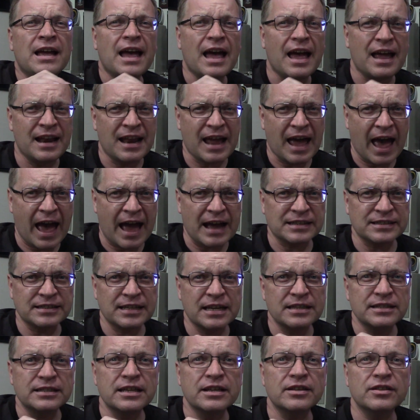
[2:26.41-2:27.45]
and
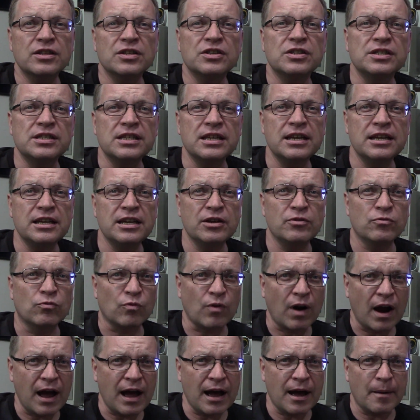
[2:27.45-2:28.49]
accessing the
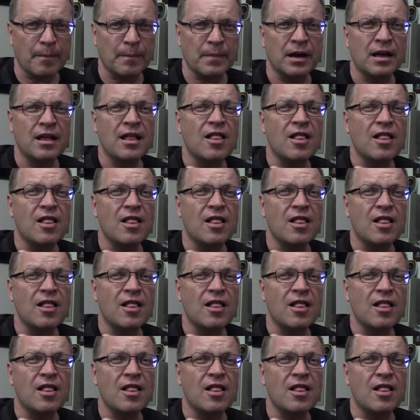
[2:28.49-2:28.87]
CD-ROM